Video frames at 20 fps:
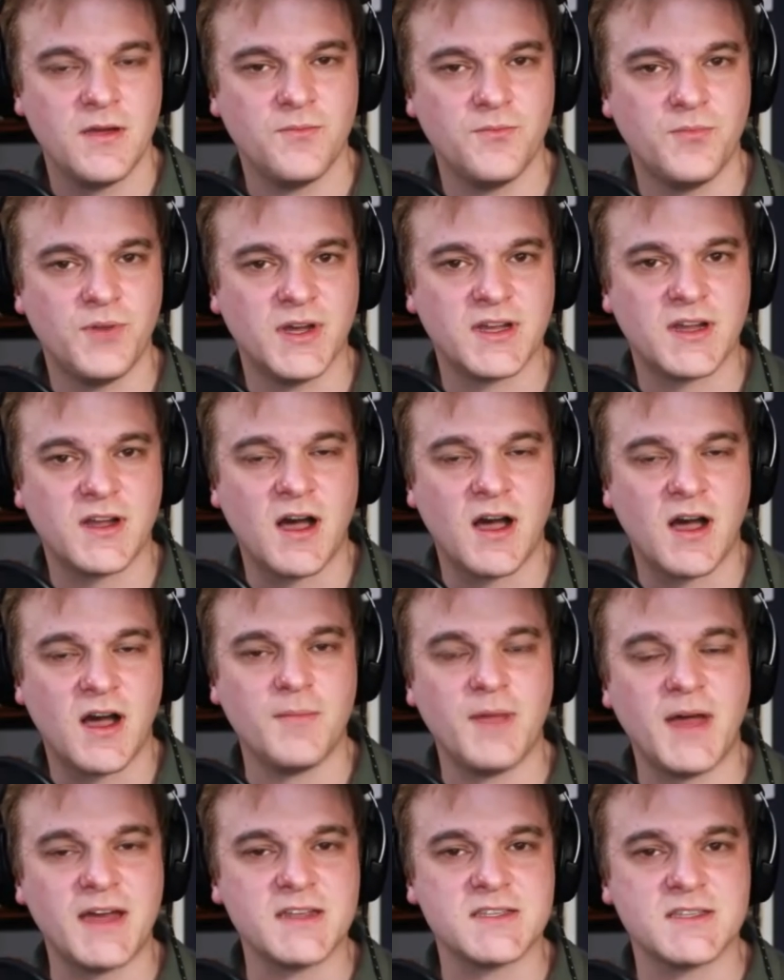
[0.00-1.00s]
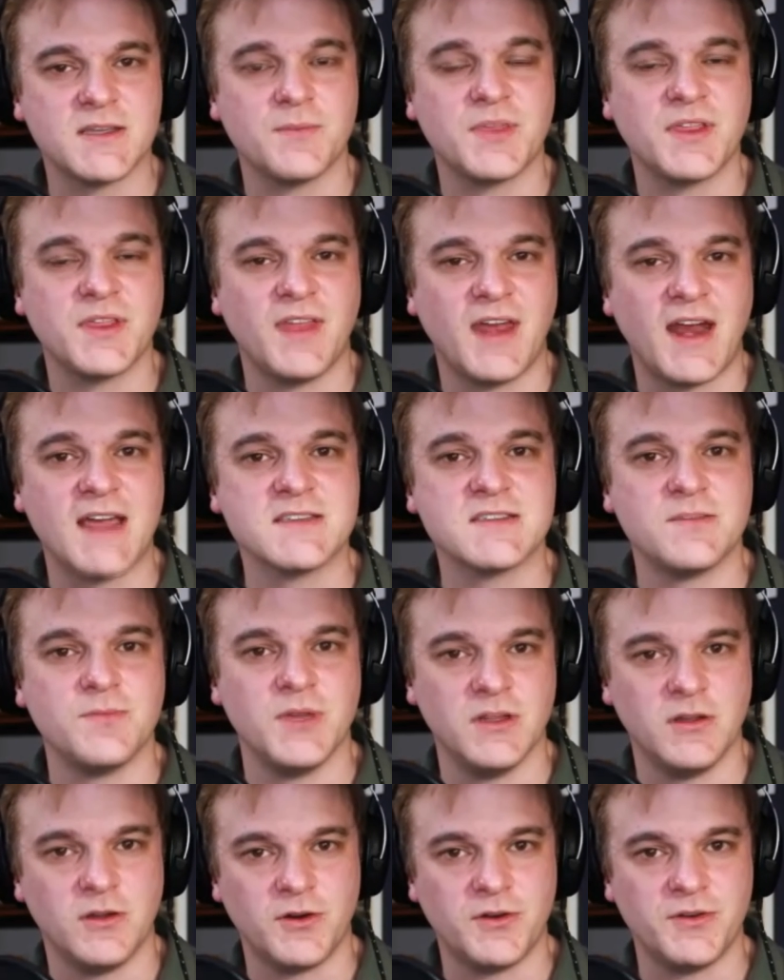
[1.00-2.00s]
but combat is something that has to be
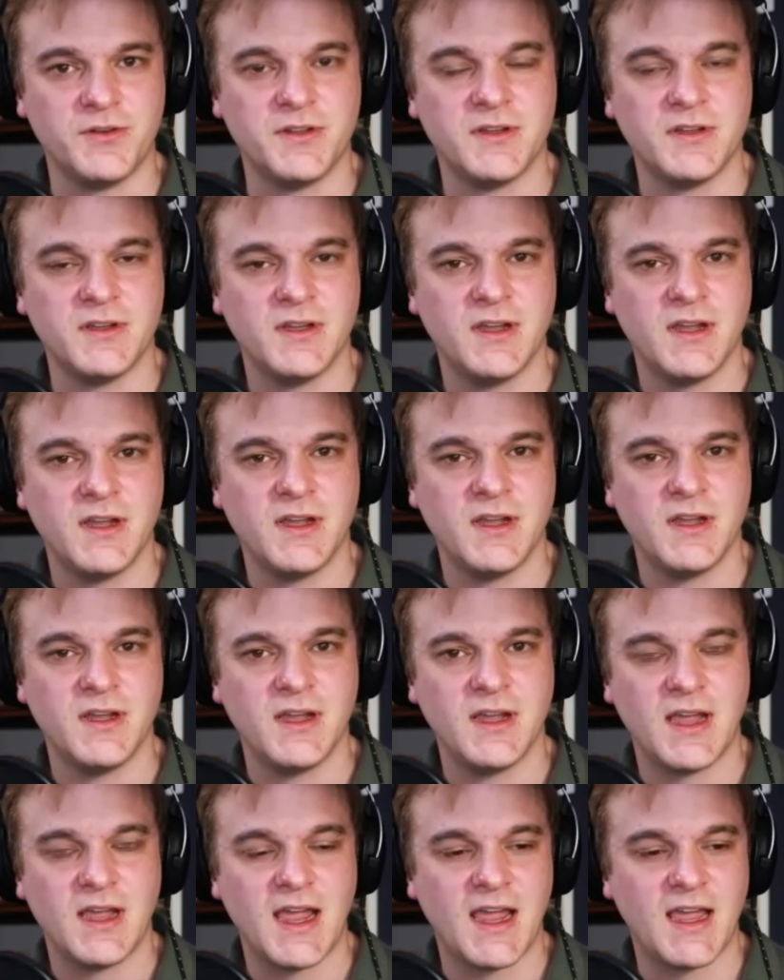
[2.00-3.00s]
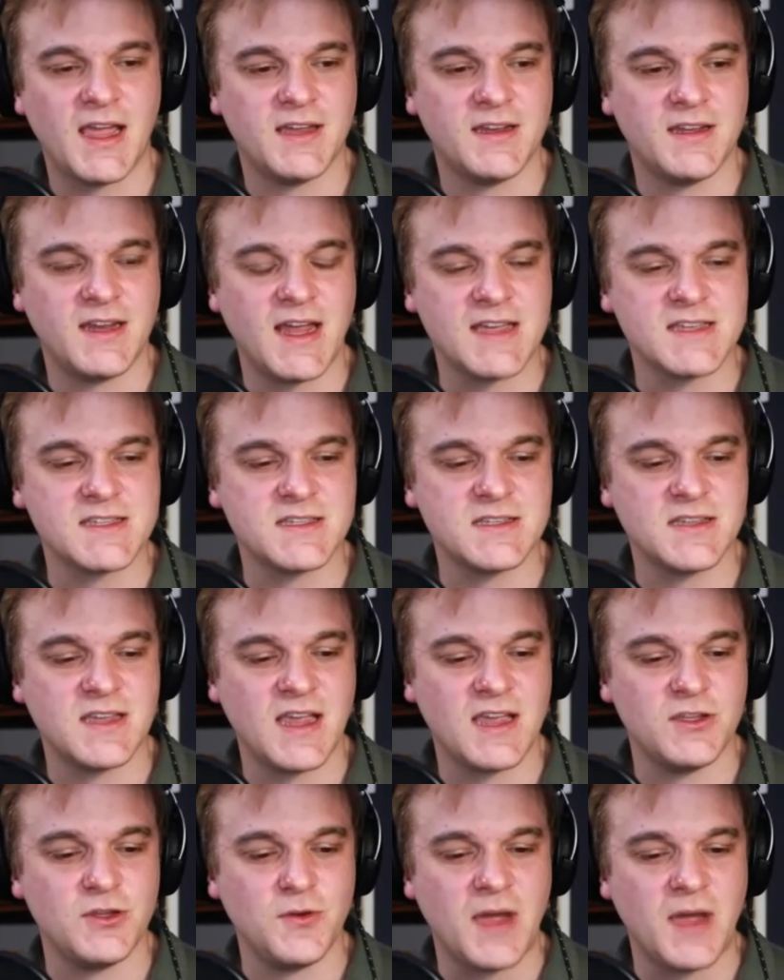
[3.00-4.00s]
learned Yeah, and it has and
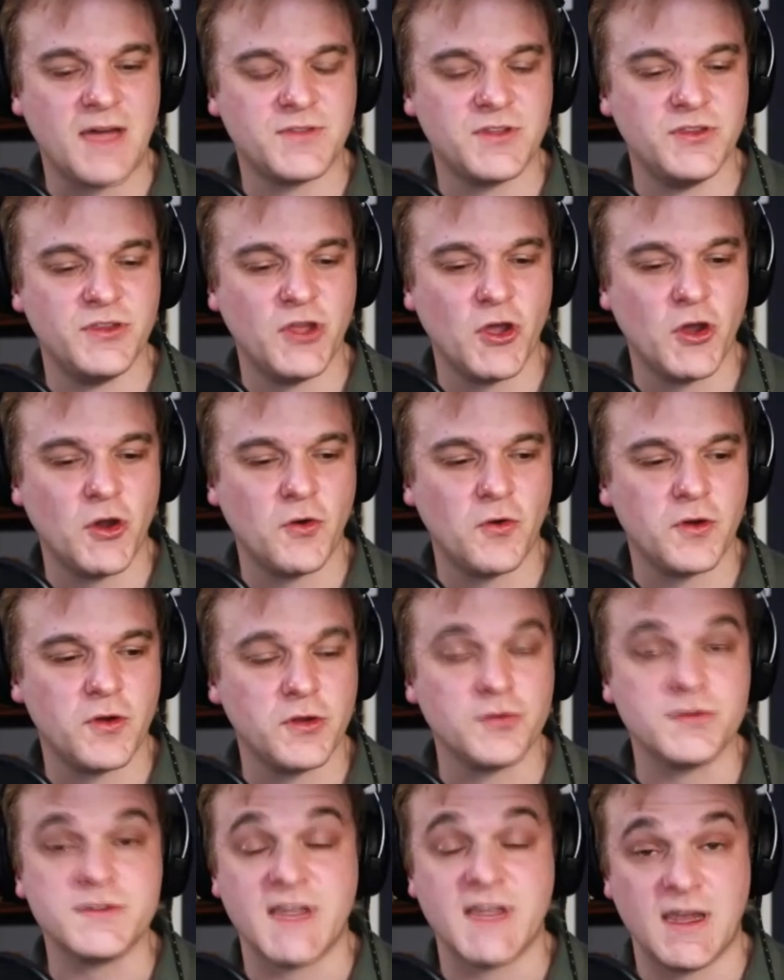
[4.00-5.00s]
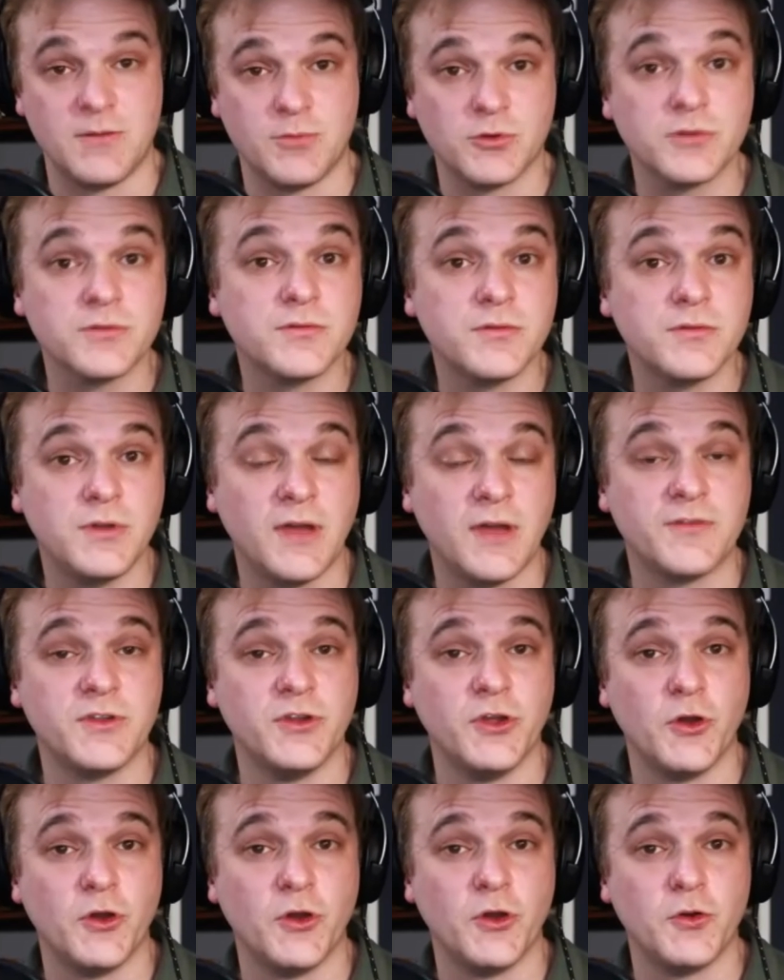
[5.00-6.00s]
you have to know your table you have to
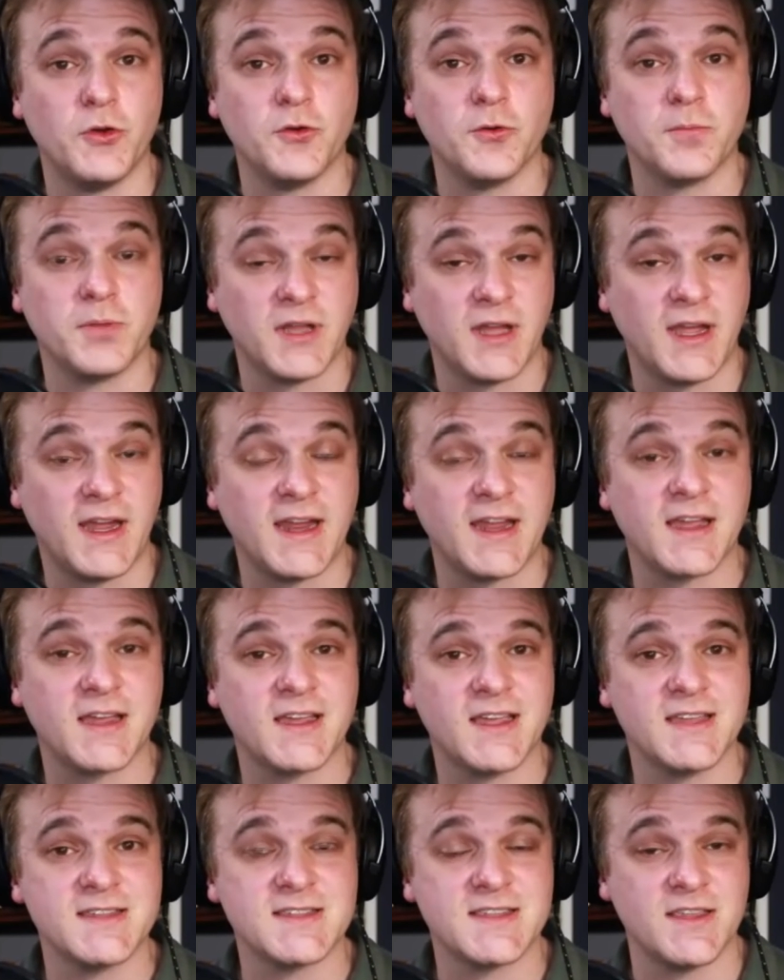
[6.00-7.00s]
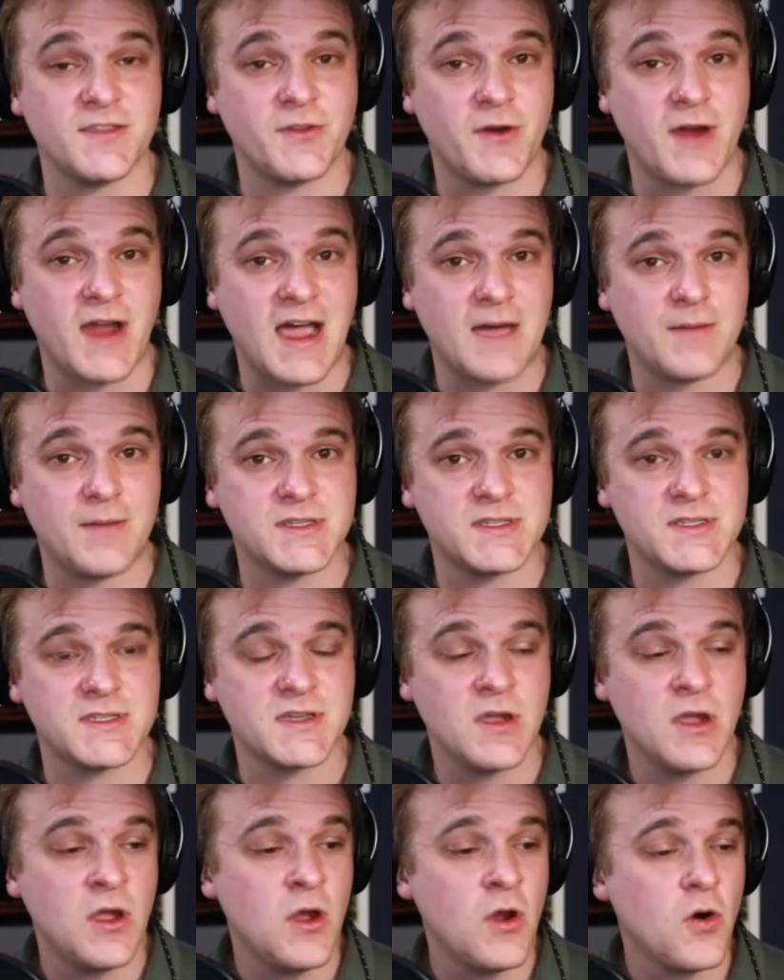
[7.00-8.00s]
know who you're playing against and their habits
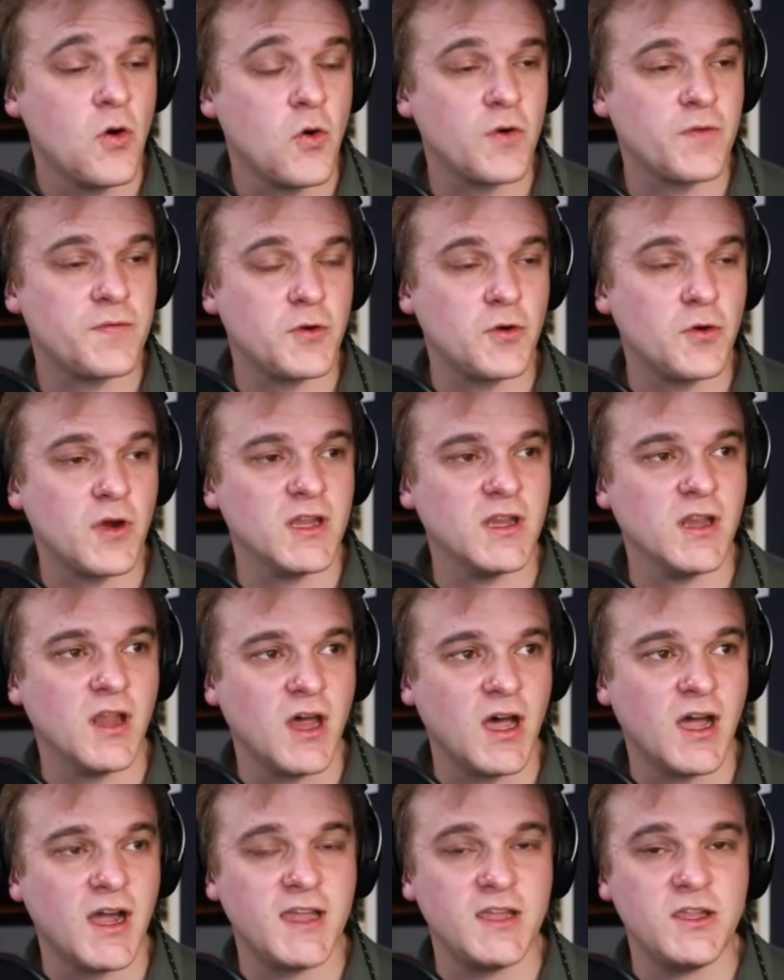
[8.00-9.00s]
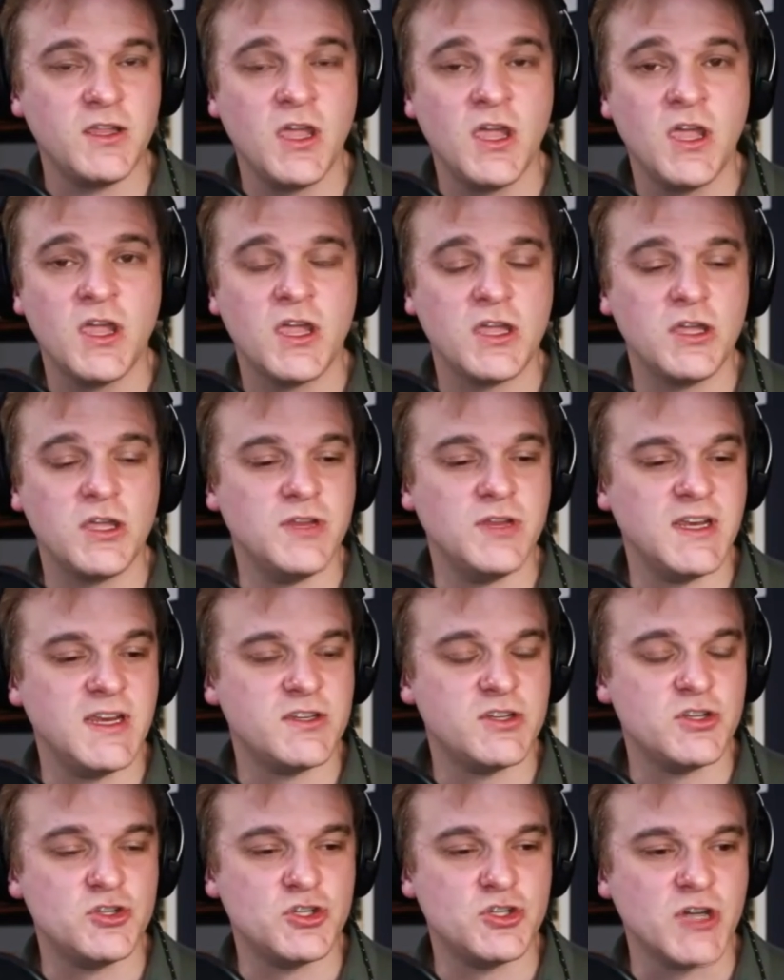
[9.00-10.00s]
or if you're online you need
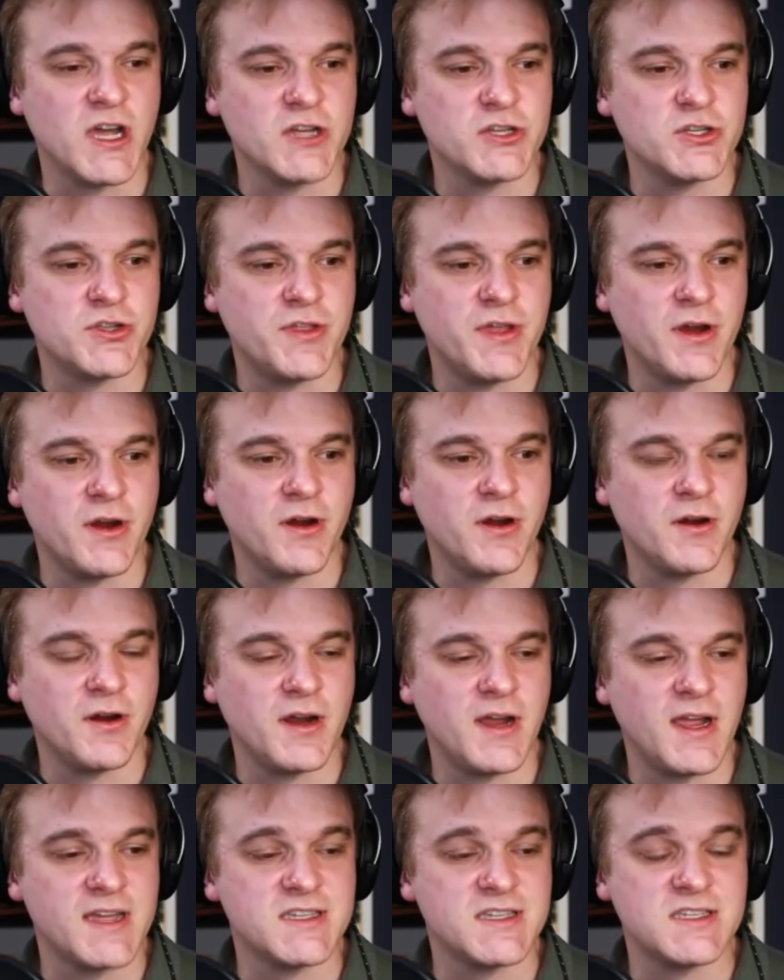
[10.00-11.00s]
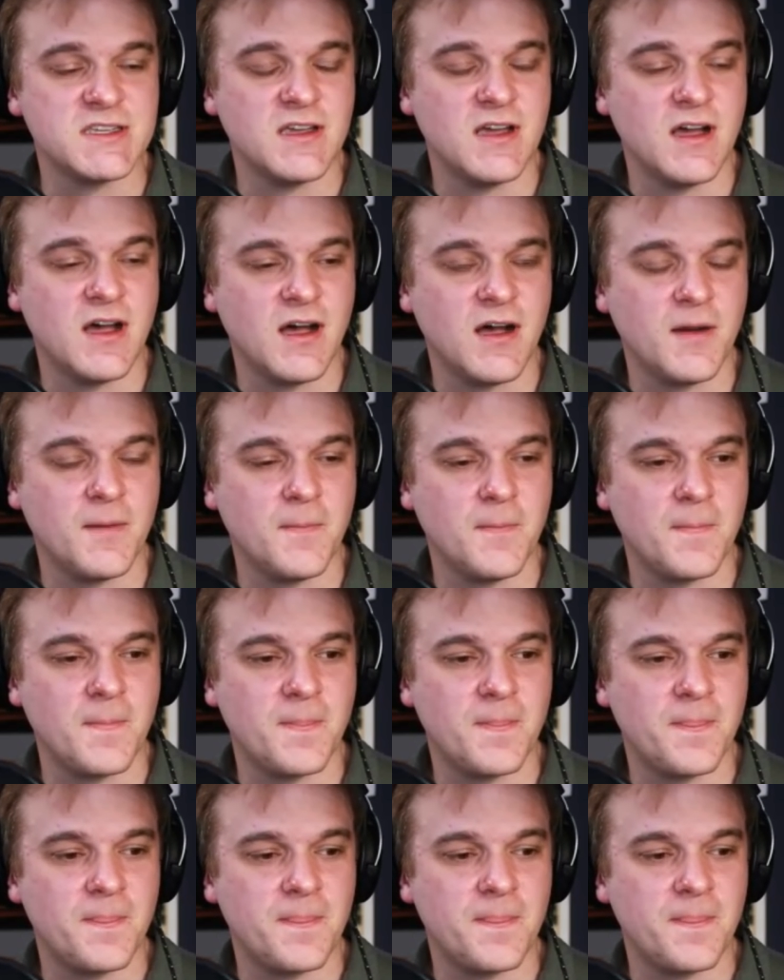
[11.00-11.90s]
to judge their um,